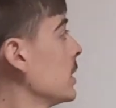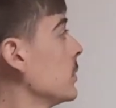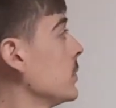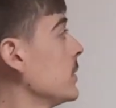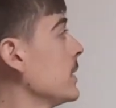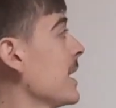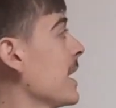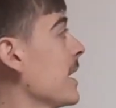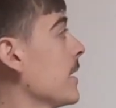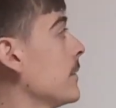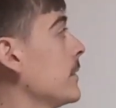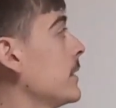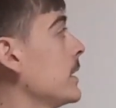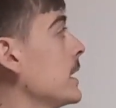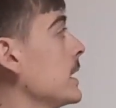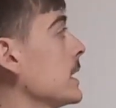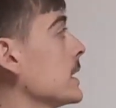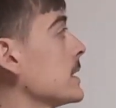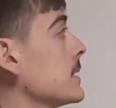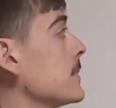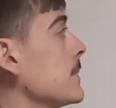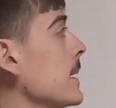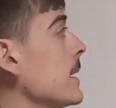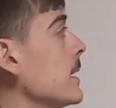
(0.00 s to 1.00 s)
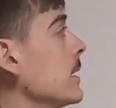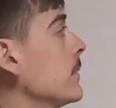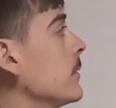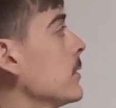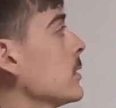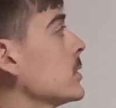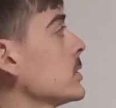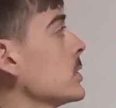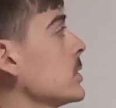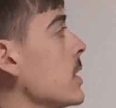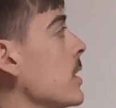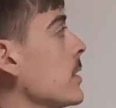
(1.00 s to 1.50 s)
we have the expanded
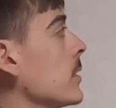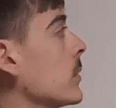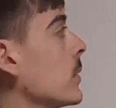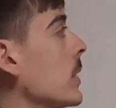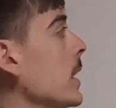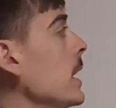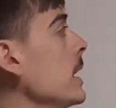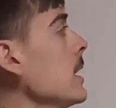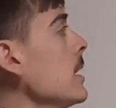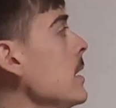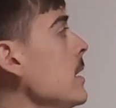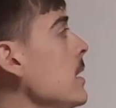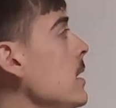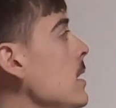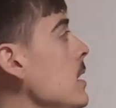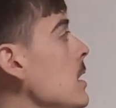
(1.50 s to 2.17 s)
version on the right,